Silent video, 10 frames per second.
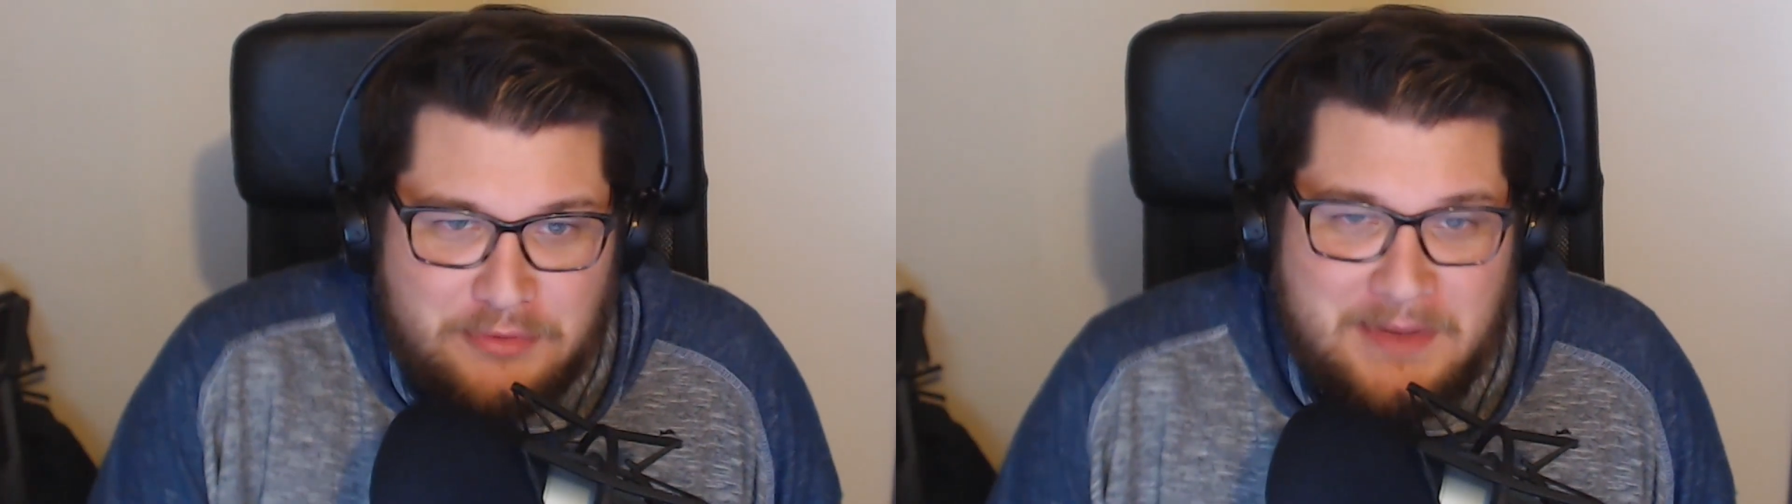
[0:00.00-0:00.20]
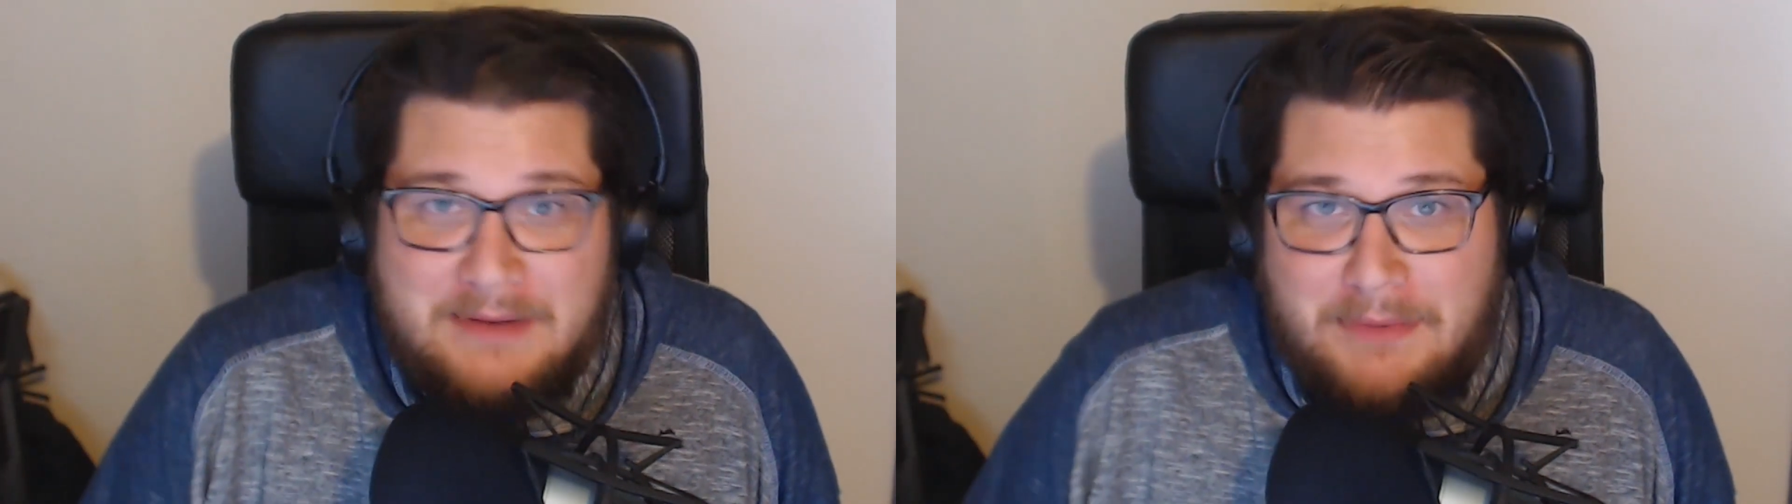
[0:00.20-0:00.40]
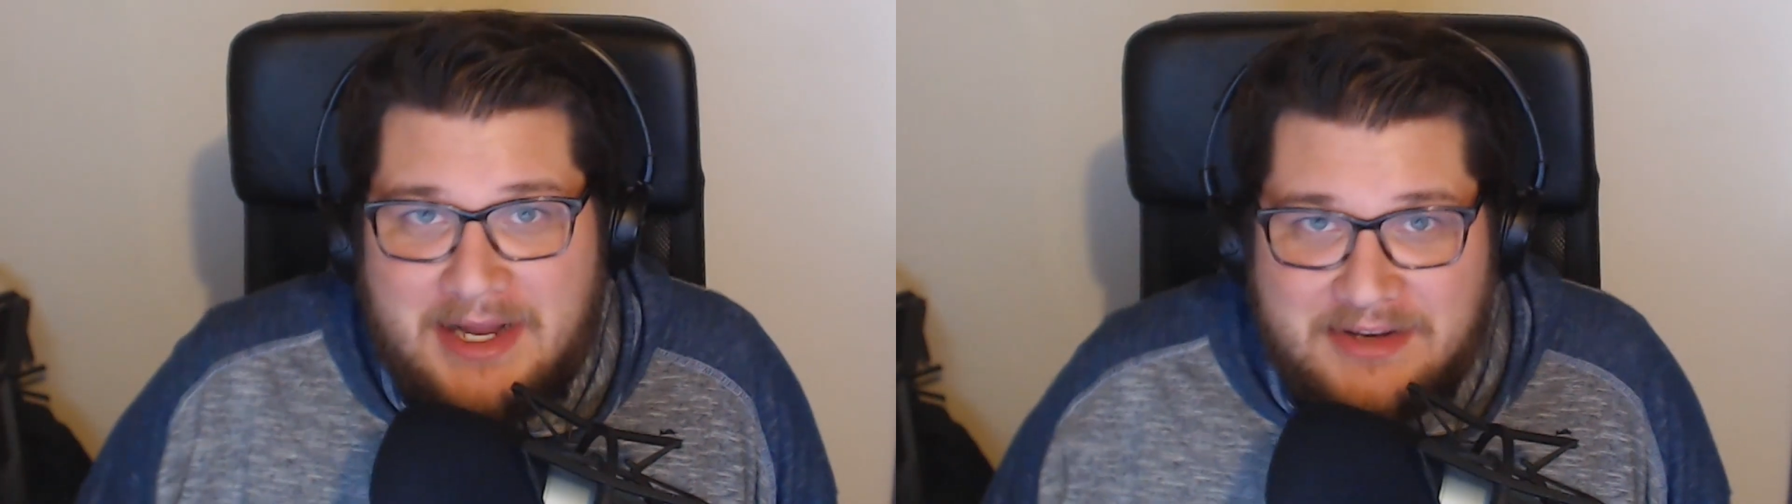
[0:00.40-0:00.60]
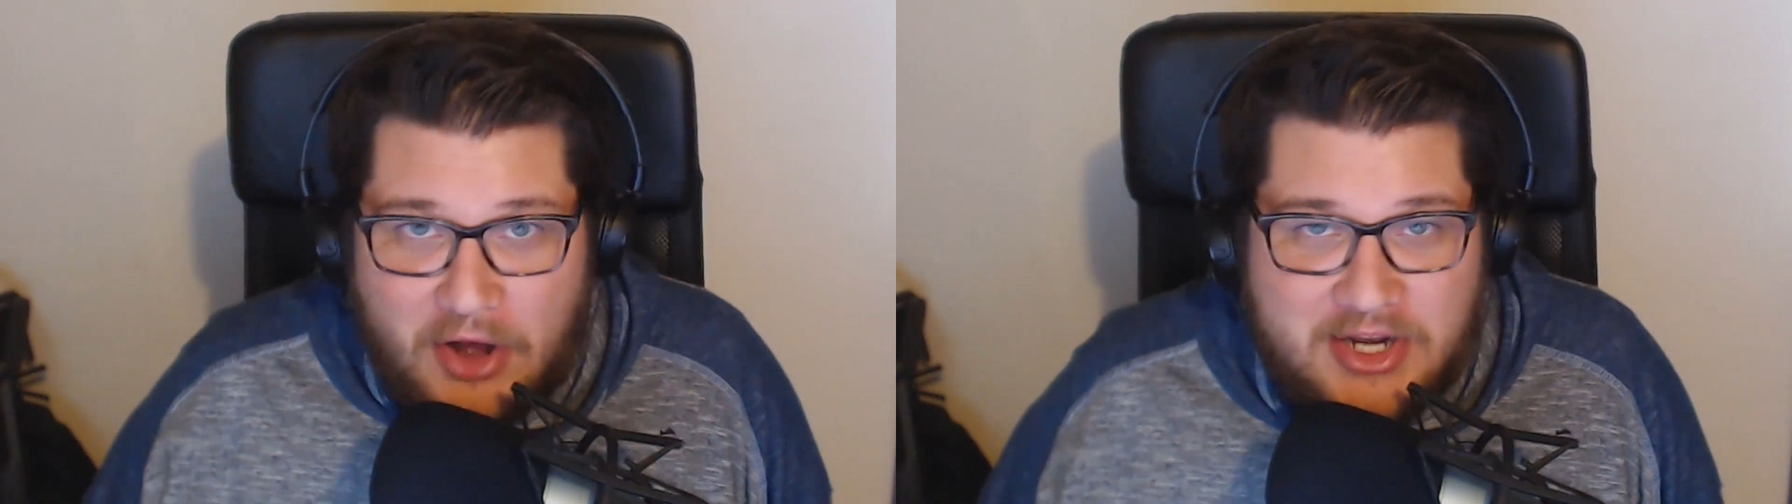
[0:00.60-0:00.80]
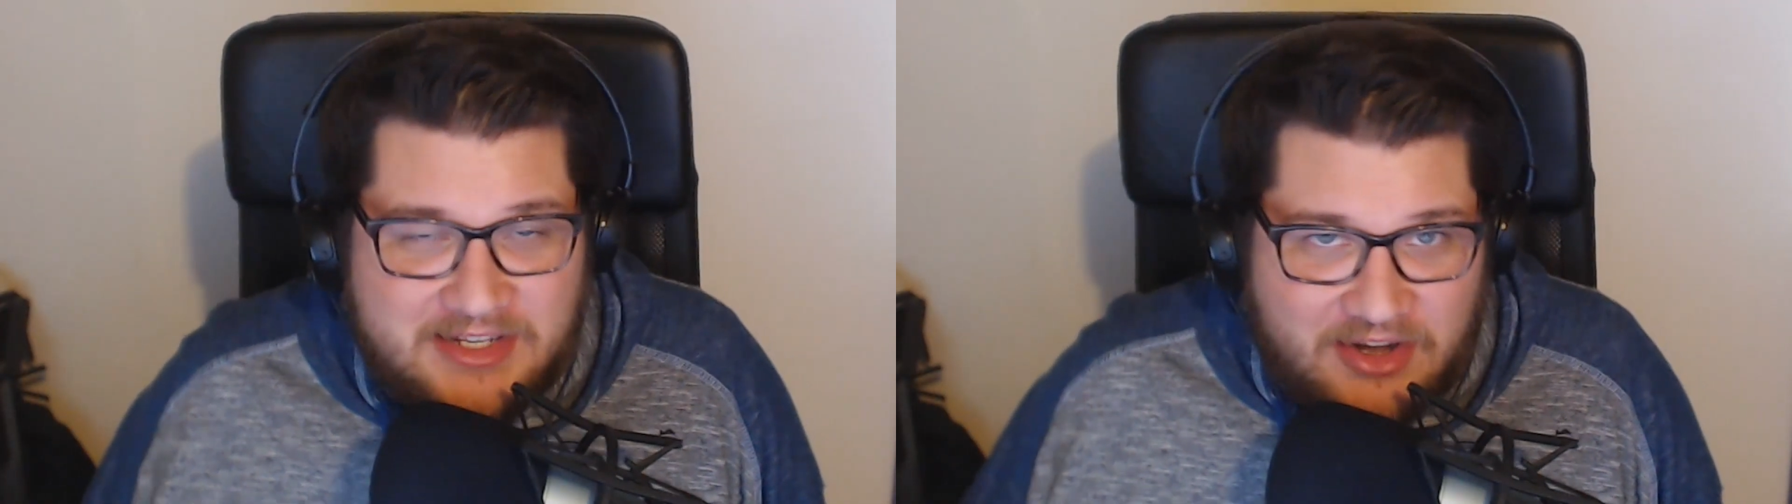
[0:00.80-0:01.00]
made by
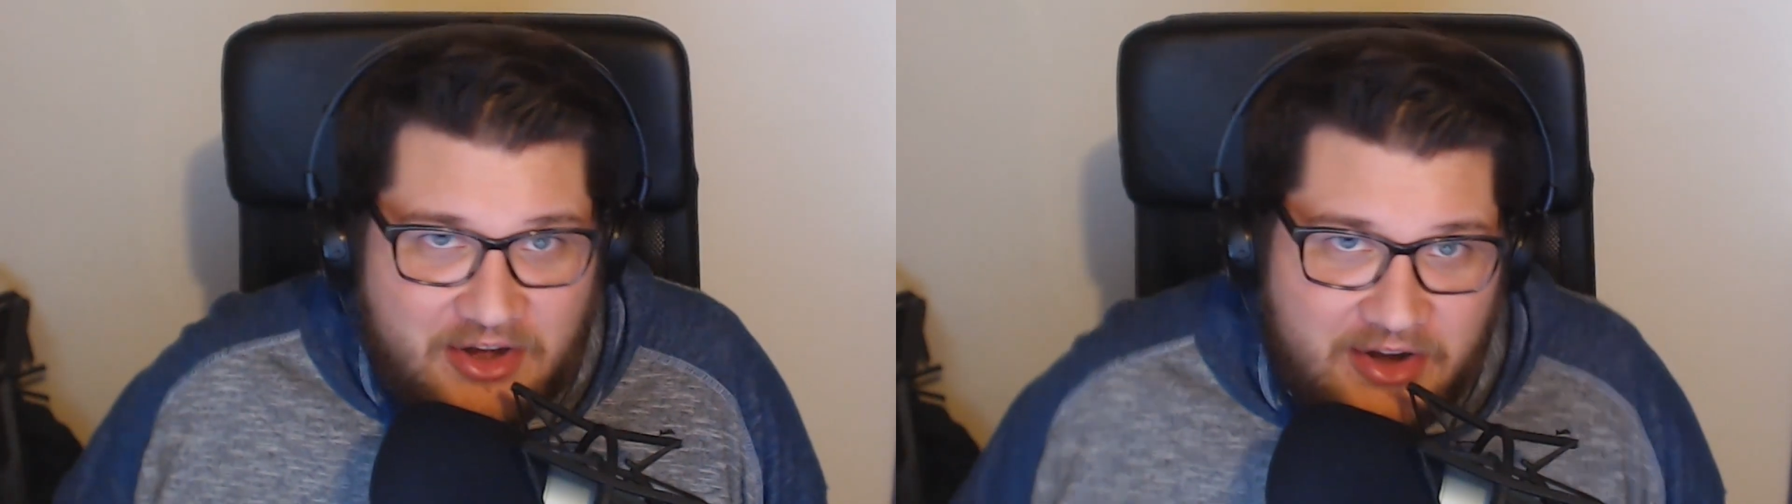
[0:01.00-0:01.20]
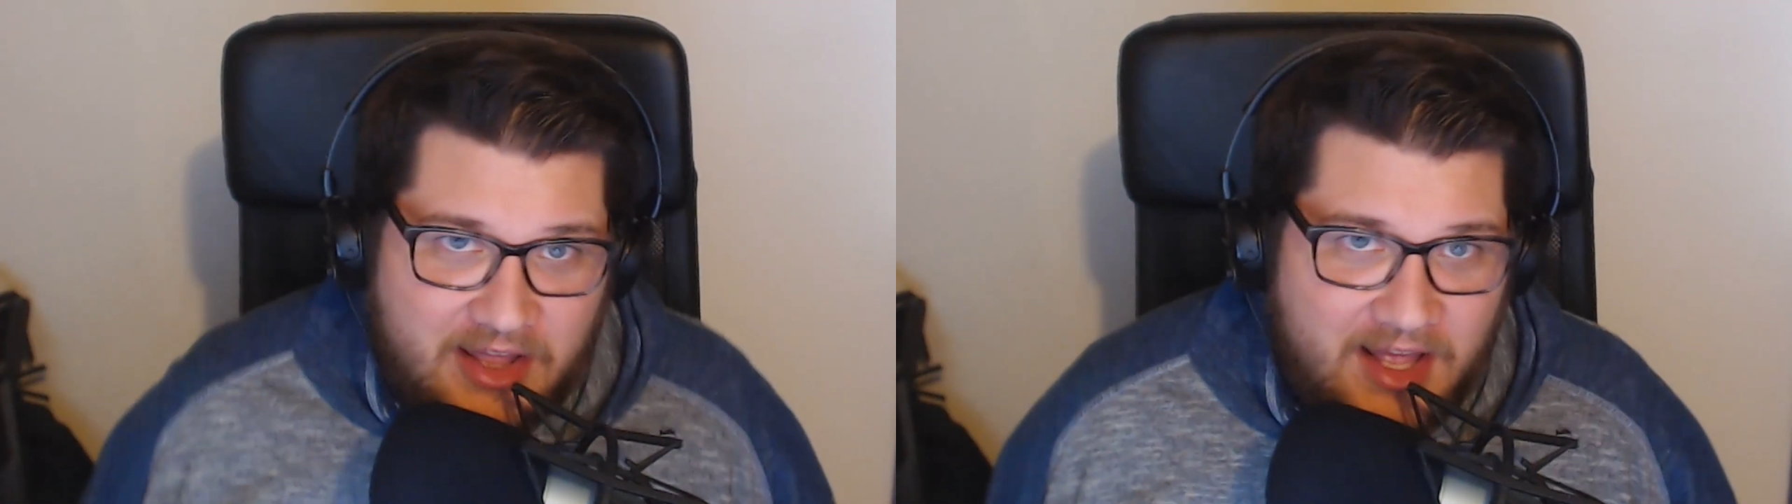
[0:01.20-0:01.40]
Naughty Dog.